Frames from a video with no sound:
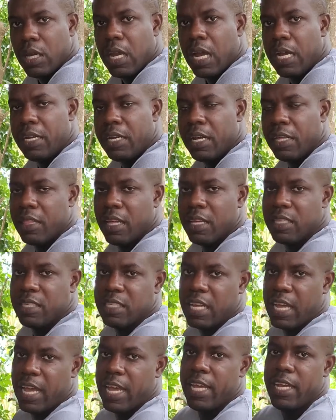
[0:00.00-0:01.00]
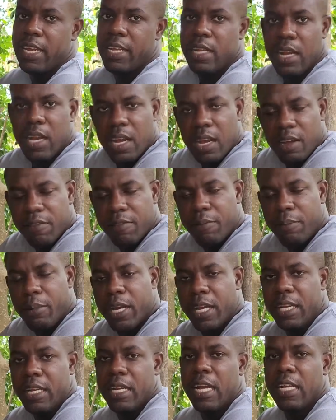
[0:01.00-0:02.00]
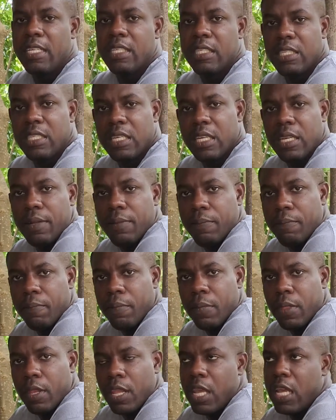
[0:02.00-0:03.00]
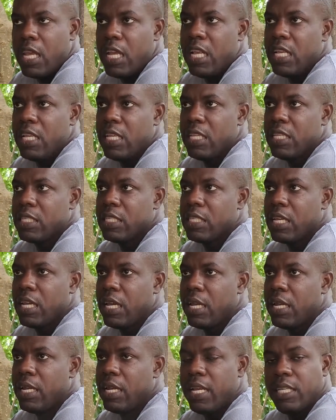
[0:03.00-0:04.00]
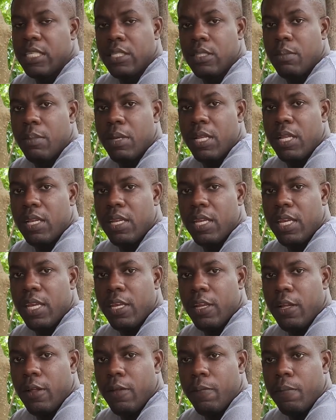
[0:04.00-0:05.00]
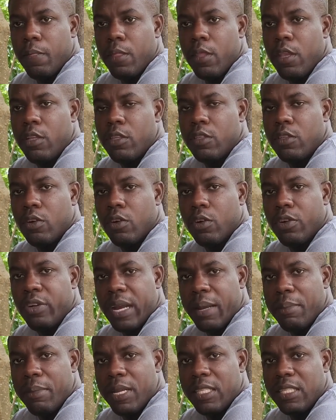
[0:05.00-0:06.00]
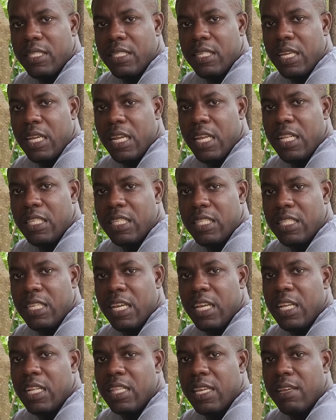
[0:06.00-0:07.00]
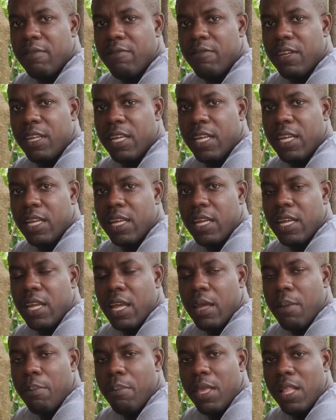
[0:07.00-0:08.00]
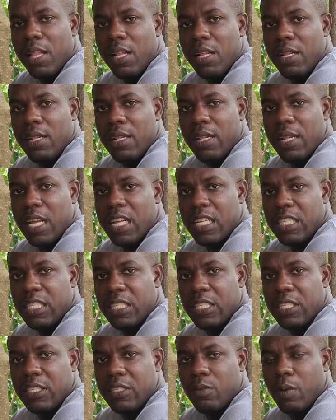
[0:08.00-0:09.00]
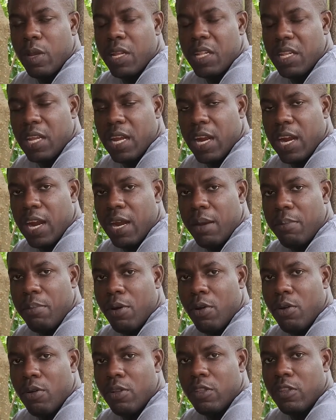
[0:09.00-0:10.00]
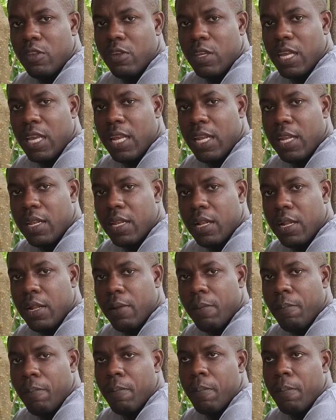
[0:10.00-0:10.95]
Another sign of pregnancy is nest building. So rabbits instinctively build nests when they're about to kindle.